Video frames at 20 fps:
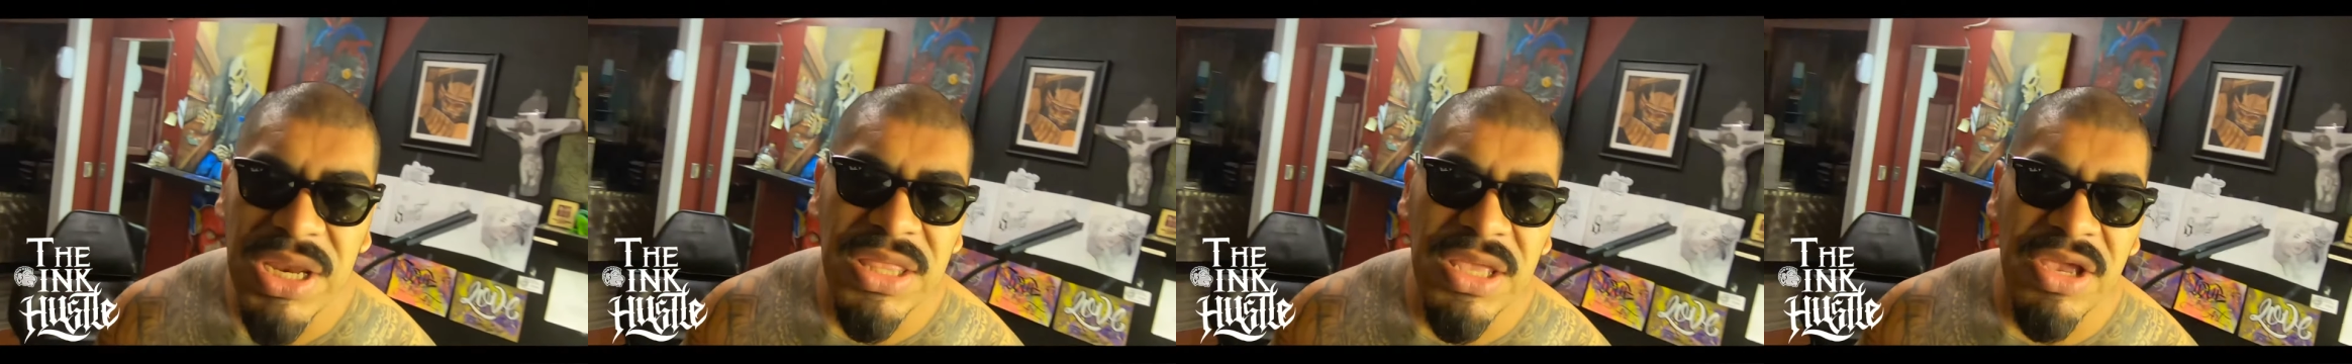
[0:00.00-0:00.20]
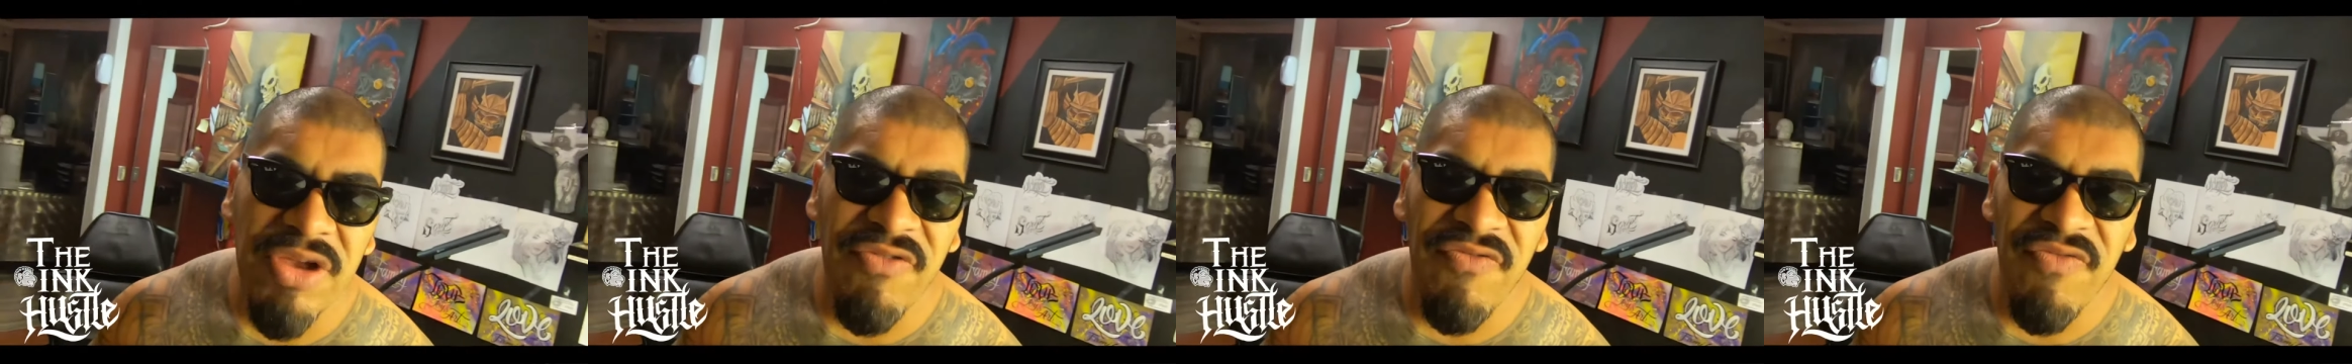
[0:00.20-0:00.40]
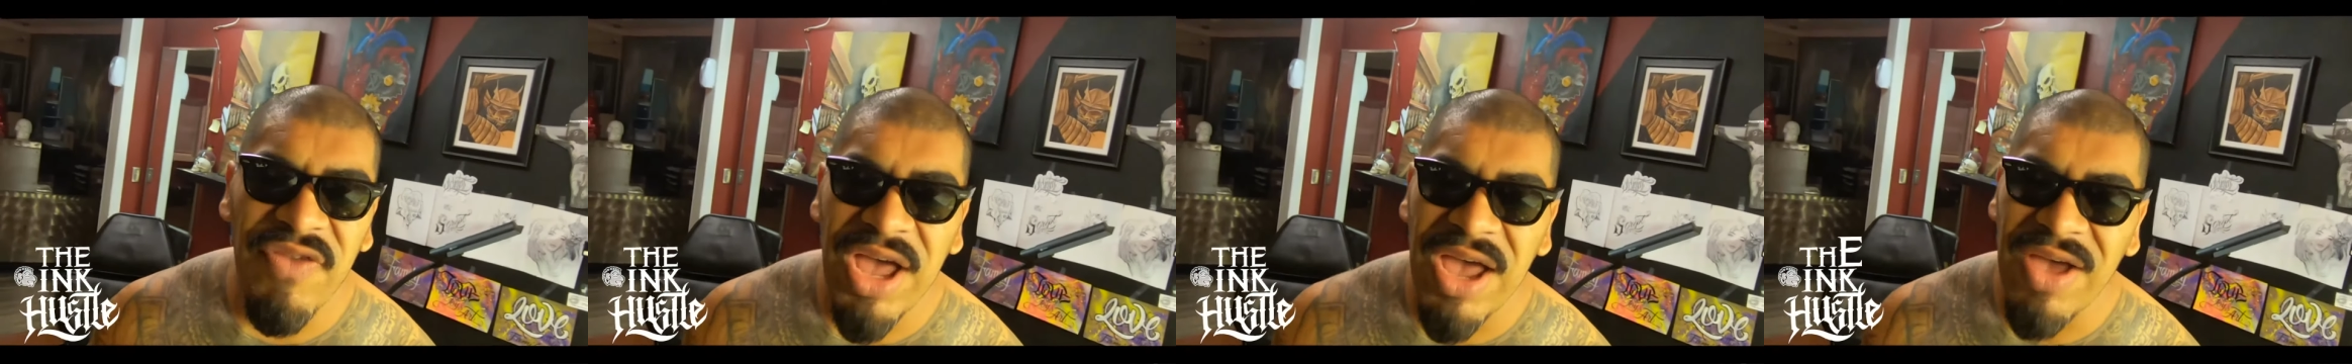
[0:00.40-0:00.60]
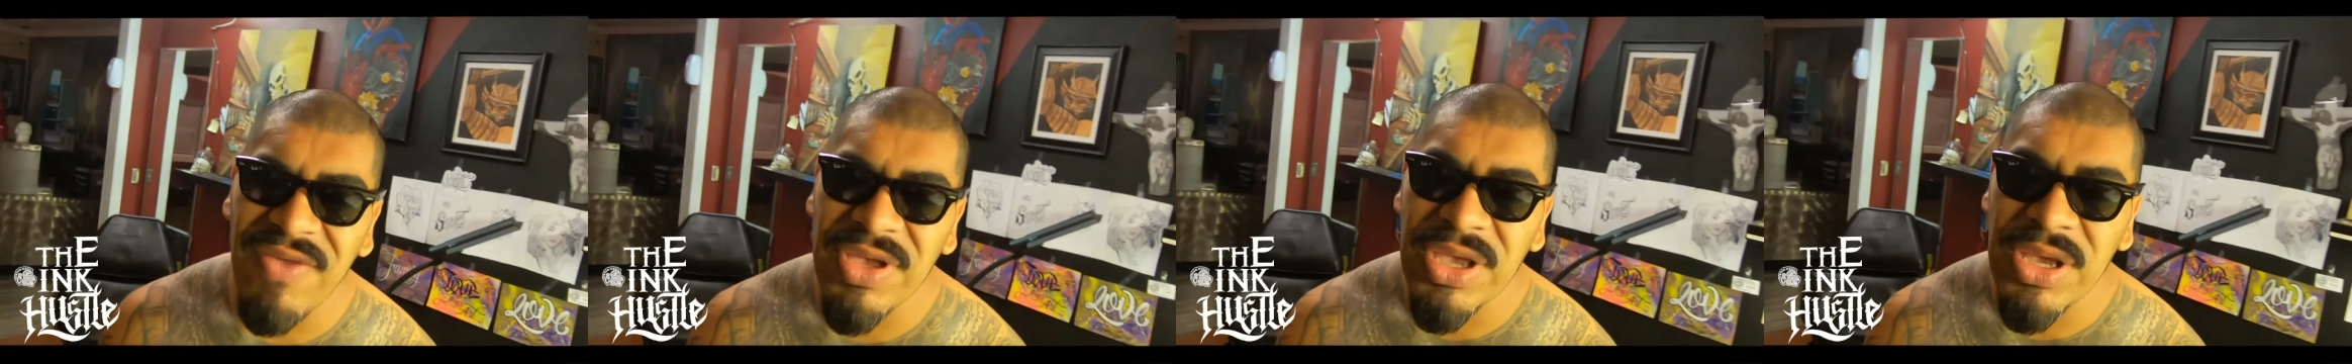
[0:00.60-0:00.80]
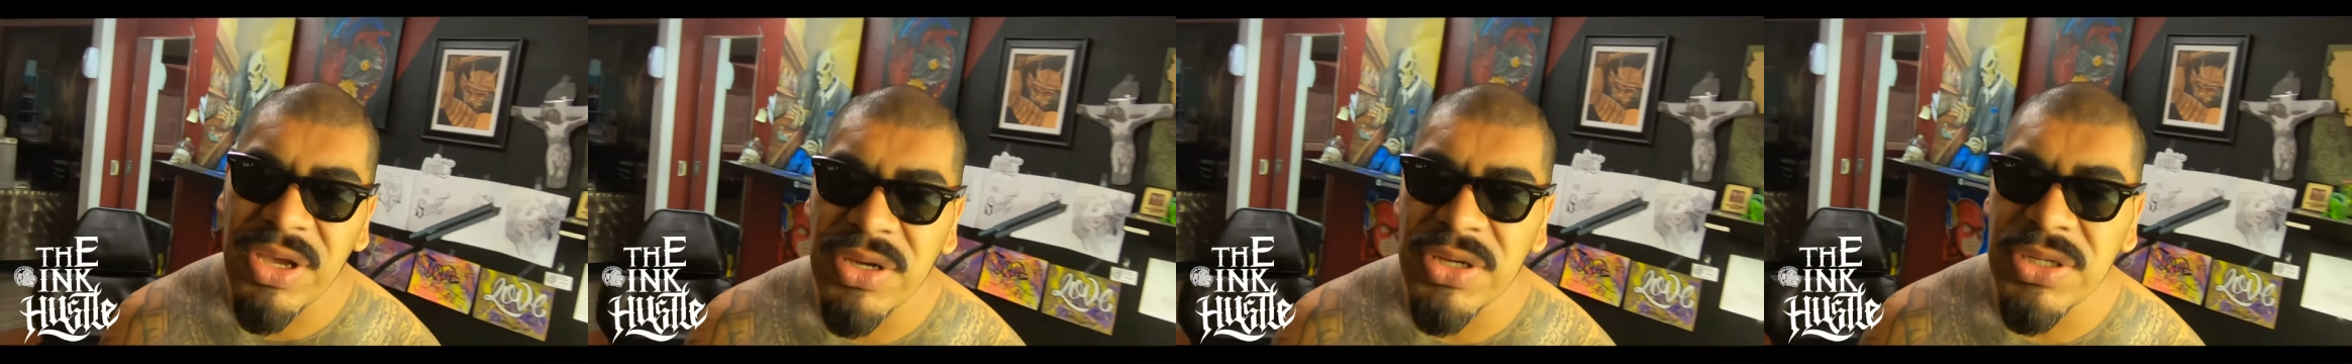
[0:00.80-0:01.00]
in there 5
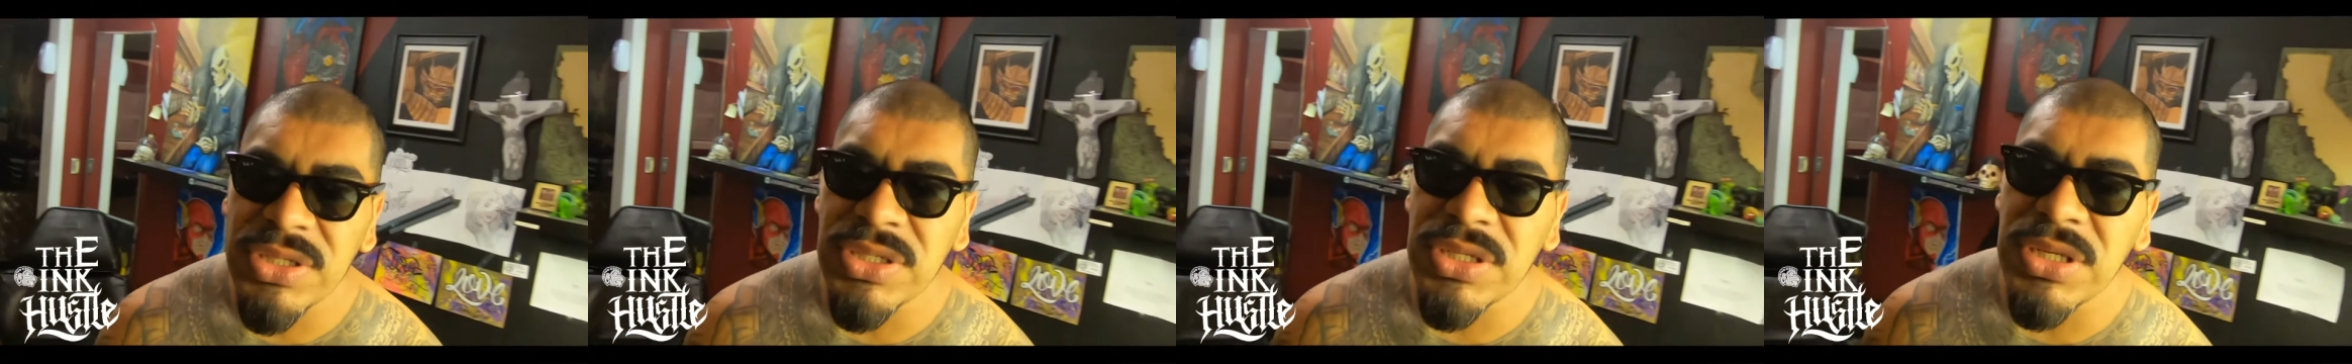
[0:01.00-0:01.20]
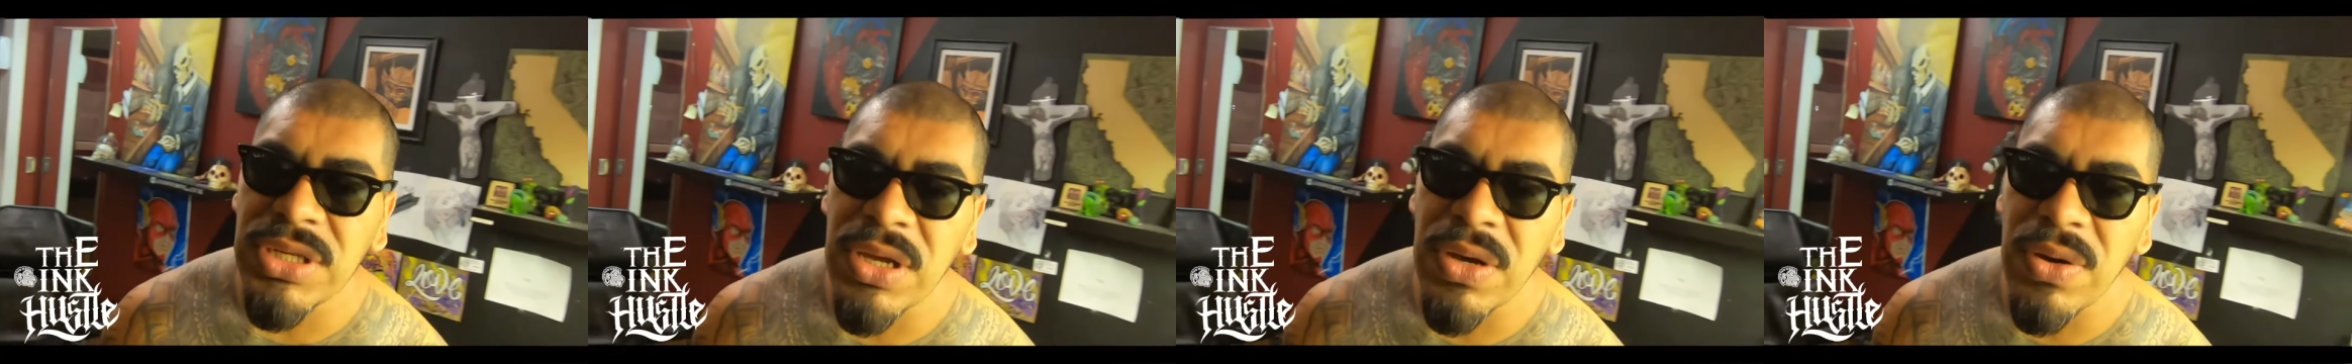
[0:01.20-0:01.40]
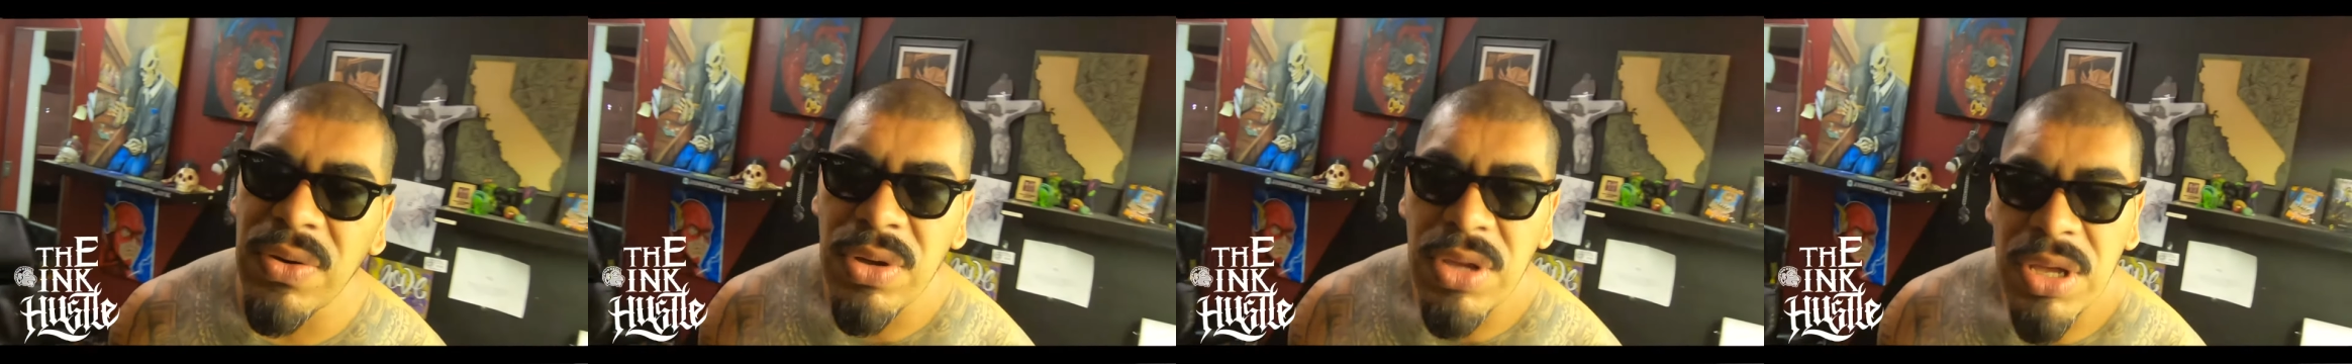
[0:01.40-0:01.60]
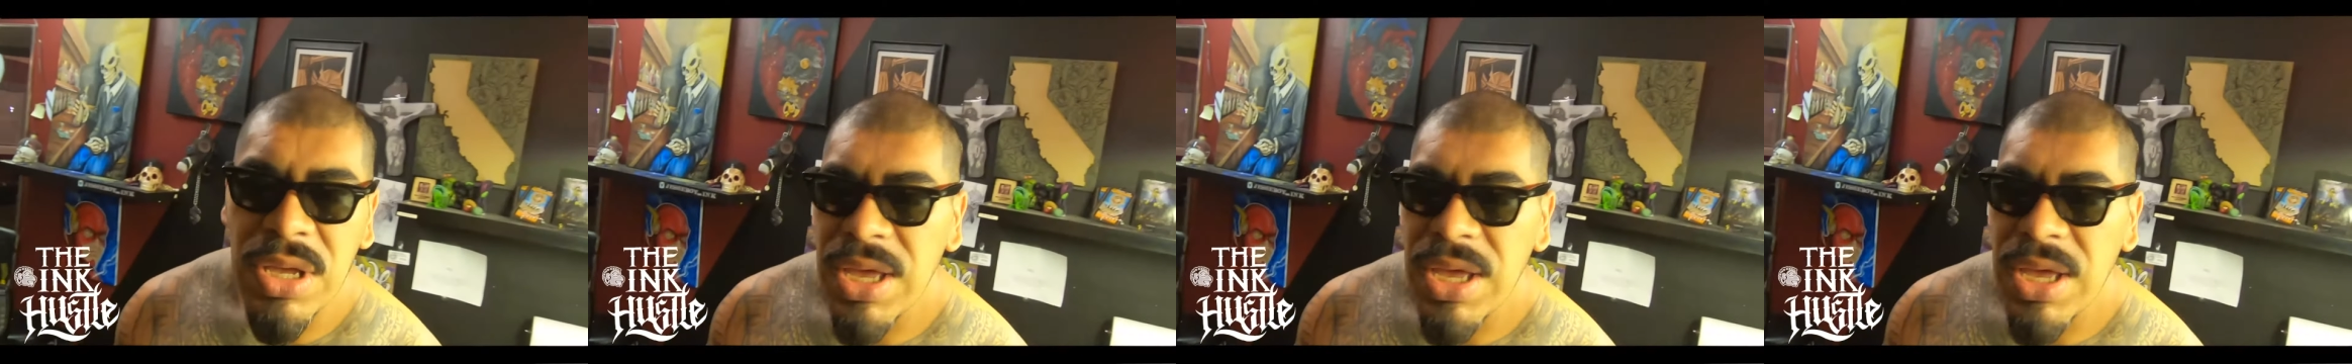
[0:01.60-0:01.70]
years, you know,